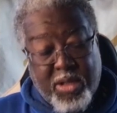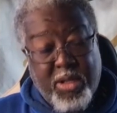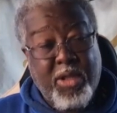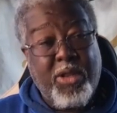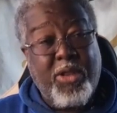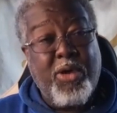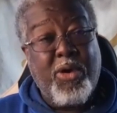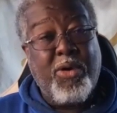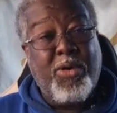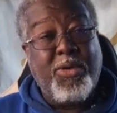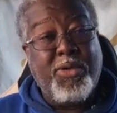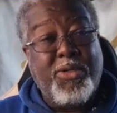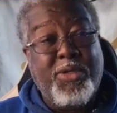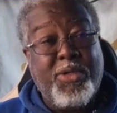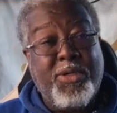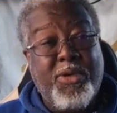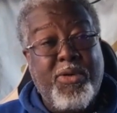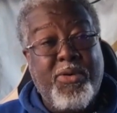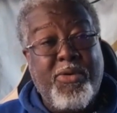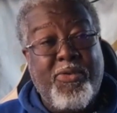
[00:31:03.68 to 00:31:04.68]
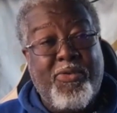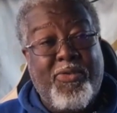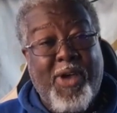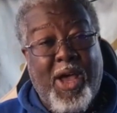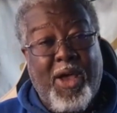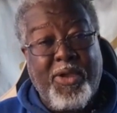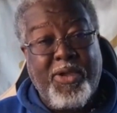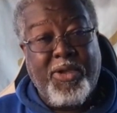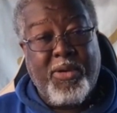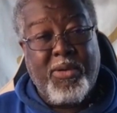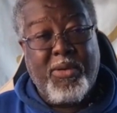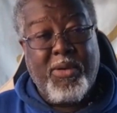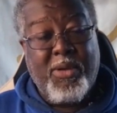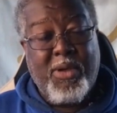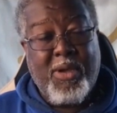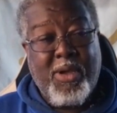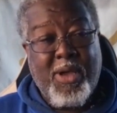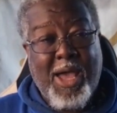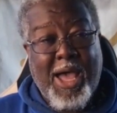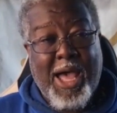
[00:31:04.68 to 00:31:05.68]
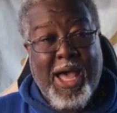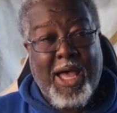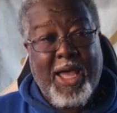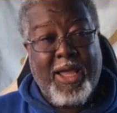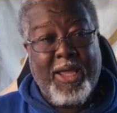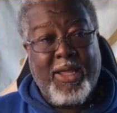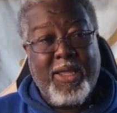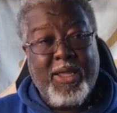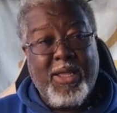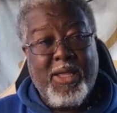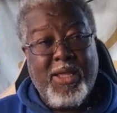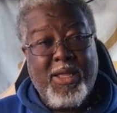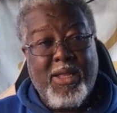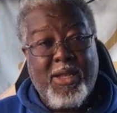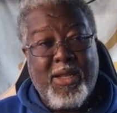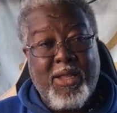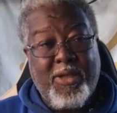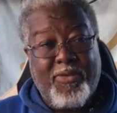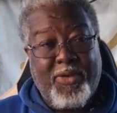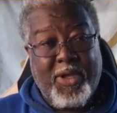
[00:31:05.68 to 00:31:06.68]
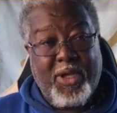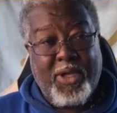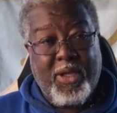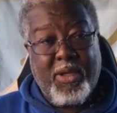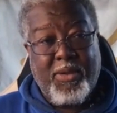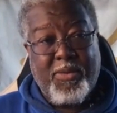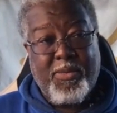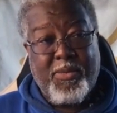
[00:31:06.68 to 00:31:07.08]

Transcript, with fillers: than those who value high living.